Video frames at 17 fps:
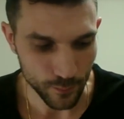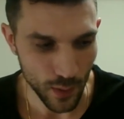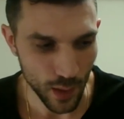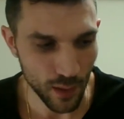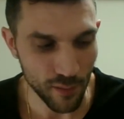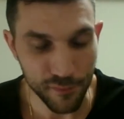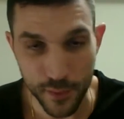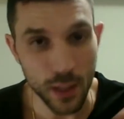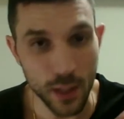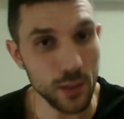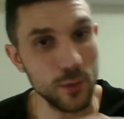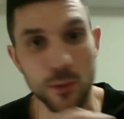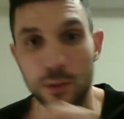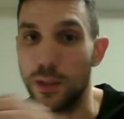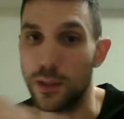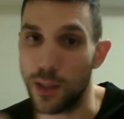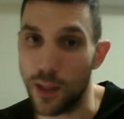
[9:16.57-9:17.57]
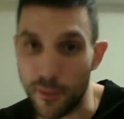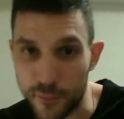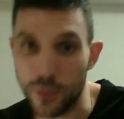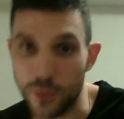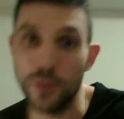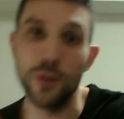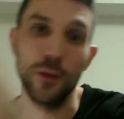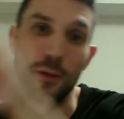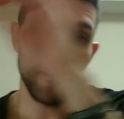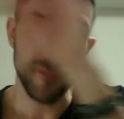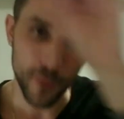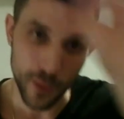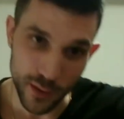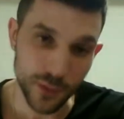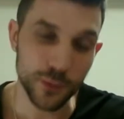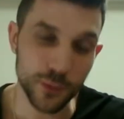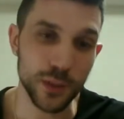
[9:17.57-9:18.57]
If not, you're gonna have to go
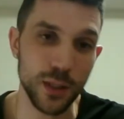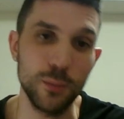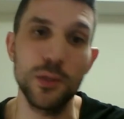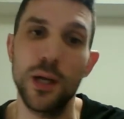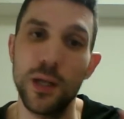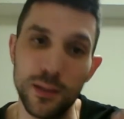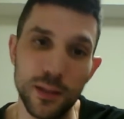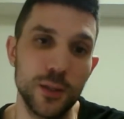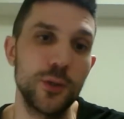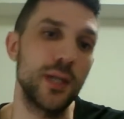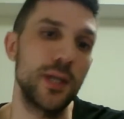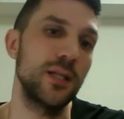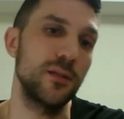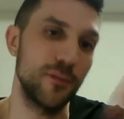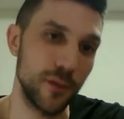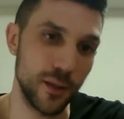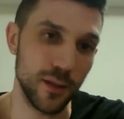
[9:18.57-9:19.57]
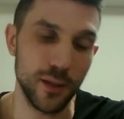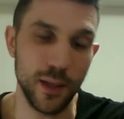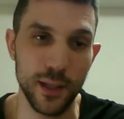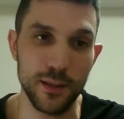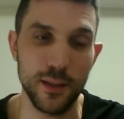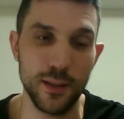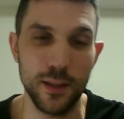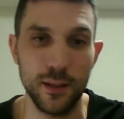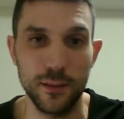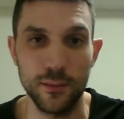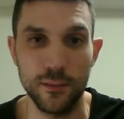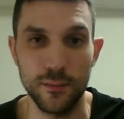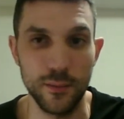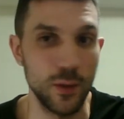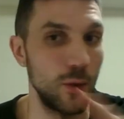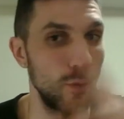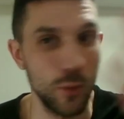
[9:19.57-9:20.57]
first to Shibuya and then transfer, and then
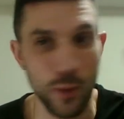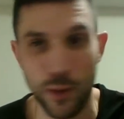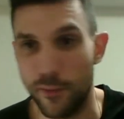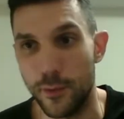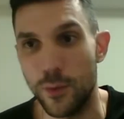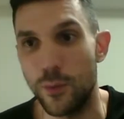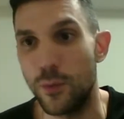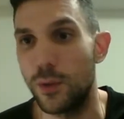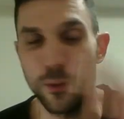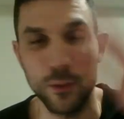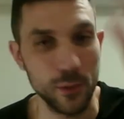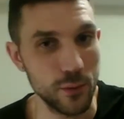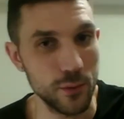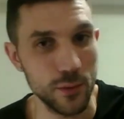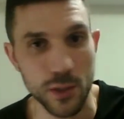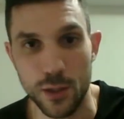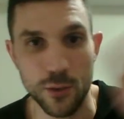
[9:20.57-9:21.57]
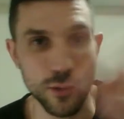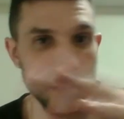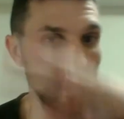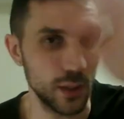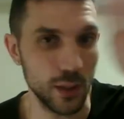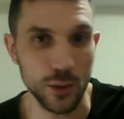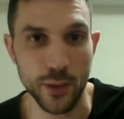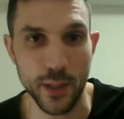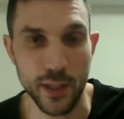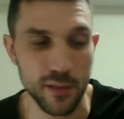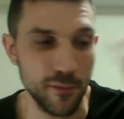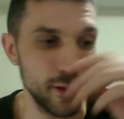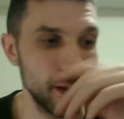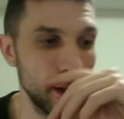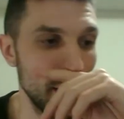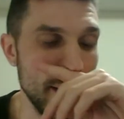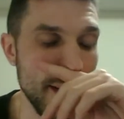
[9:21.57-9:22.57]
go wherever you want, or to Shinjuku and then transfer.